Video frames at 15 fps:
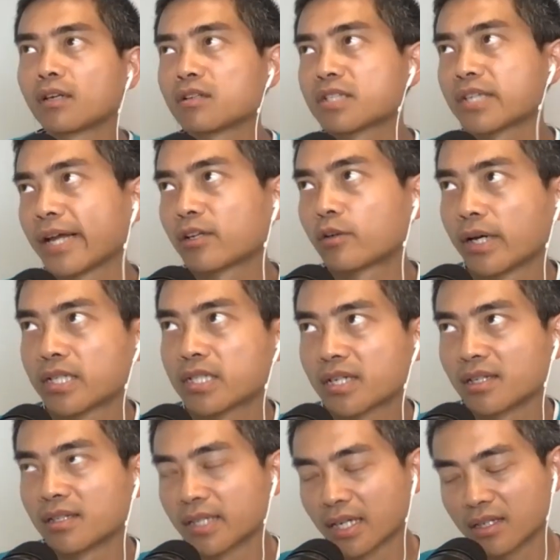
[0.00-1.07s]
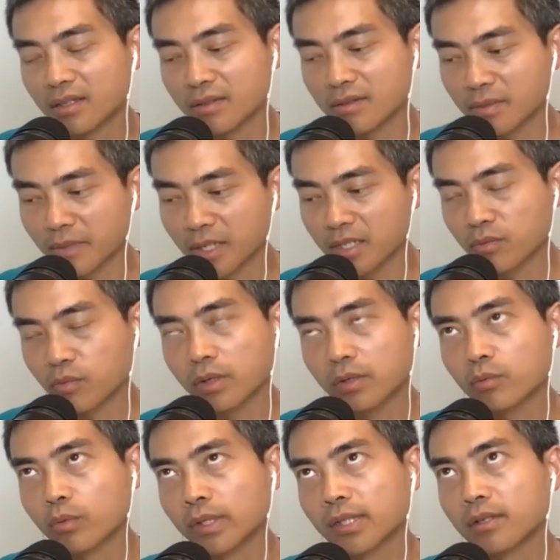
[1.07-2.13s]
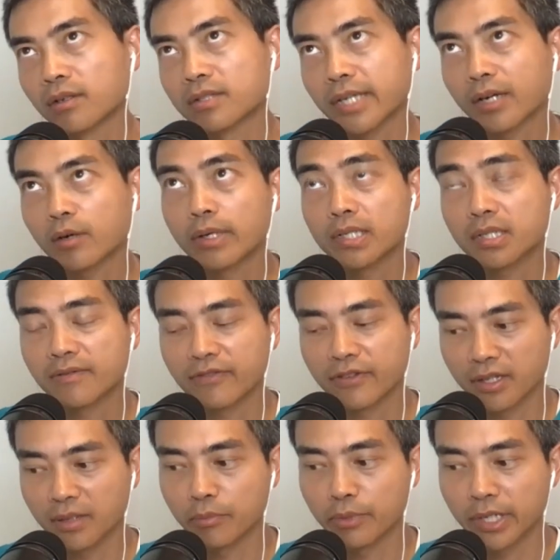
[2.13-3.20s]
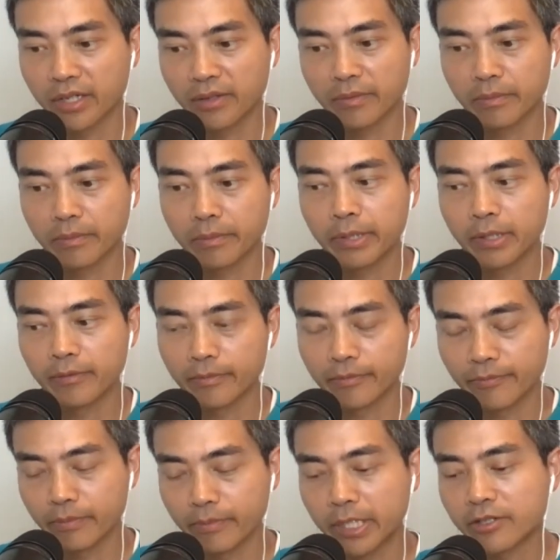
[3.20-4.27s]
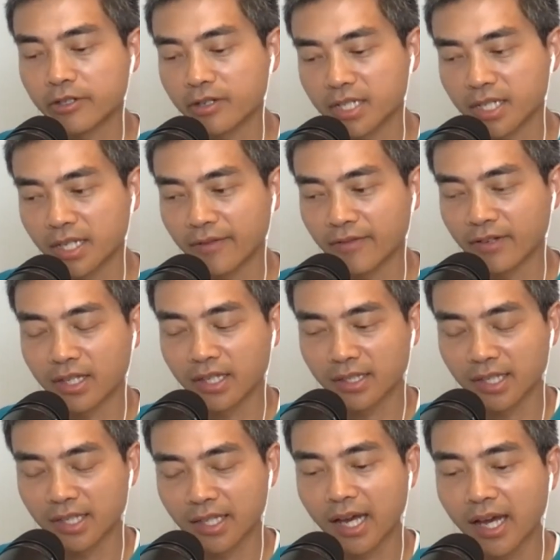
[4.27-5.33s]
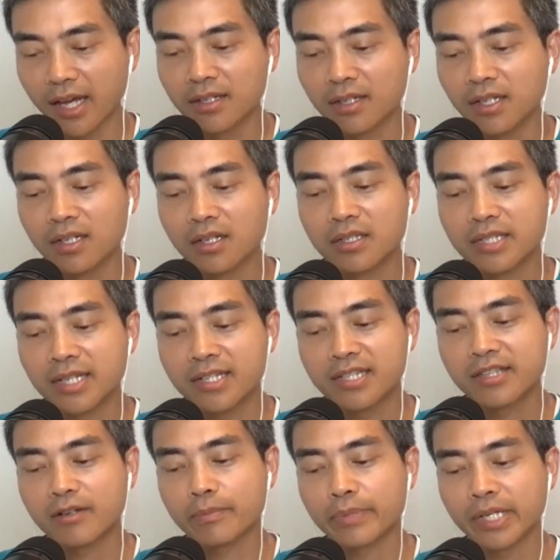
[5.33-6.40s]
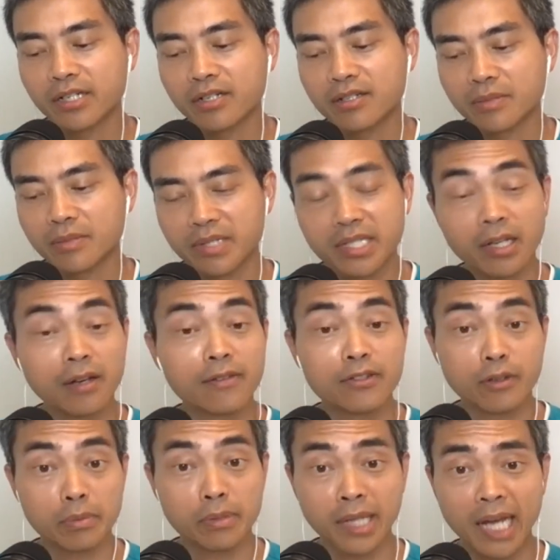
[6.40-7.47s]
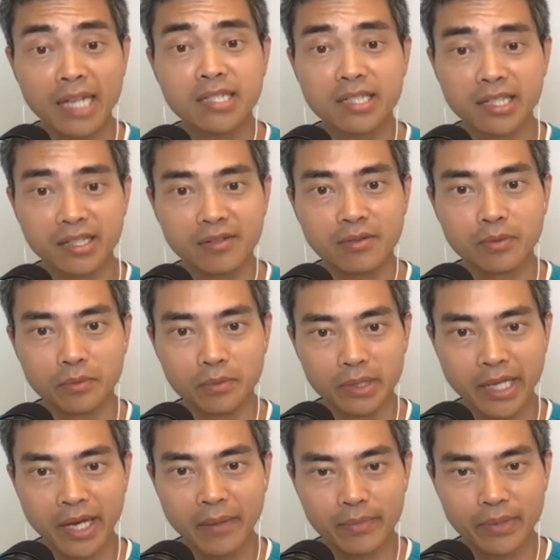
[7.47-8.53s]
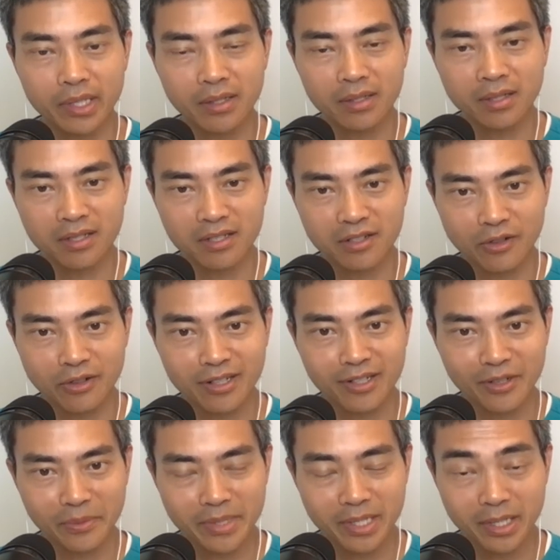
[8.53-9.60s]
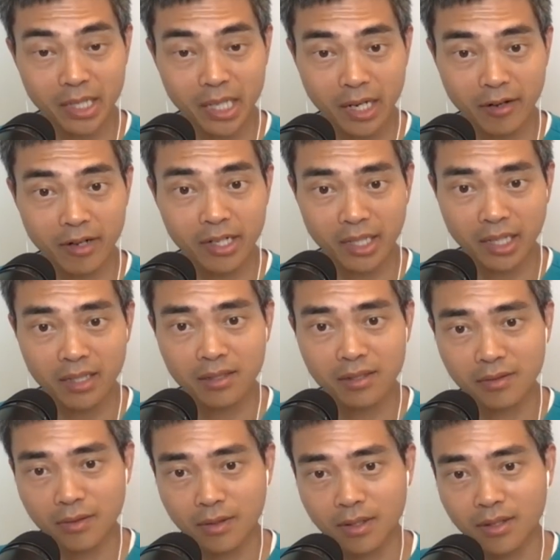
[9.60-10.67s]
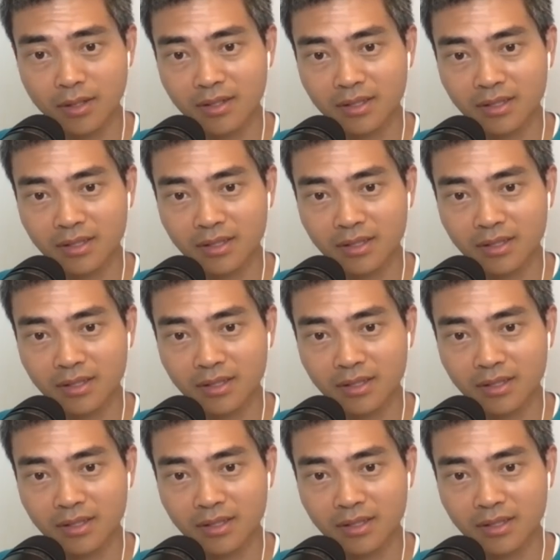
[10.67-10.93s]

side question thank you so much one mm-hmm. one little side question for the brita pitchers and everything like that. Since their pitchers themselves are plastic, w- would that be a concern in terms of carrying that? Or and,